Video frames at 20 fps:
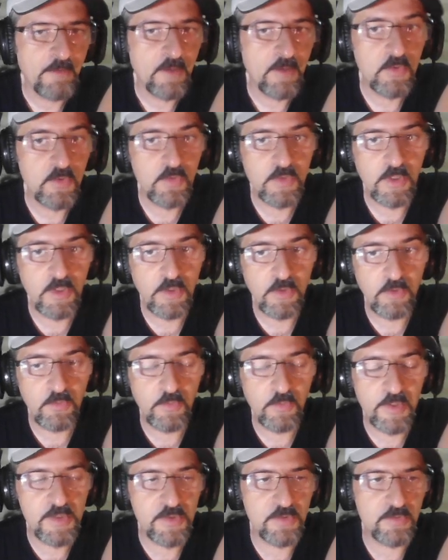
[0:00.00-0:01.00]
You can
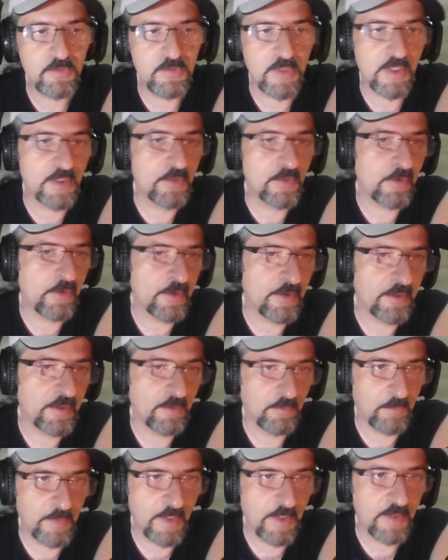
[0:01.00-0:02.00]
always use Agora,
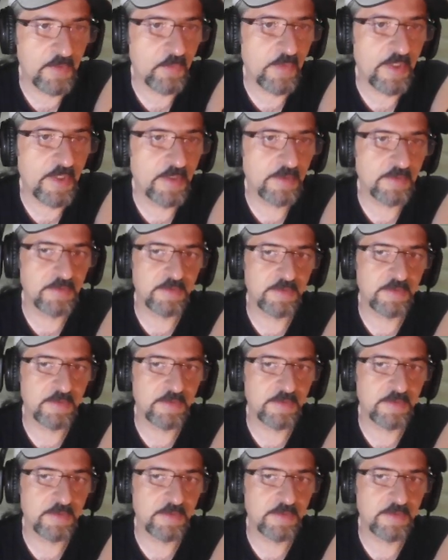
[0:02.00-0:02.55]
by the way,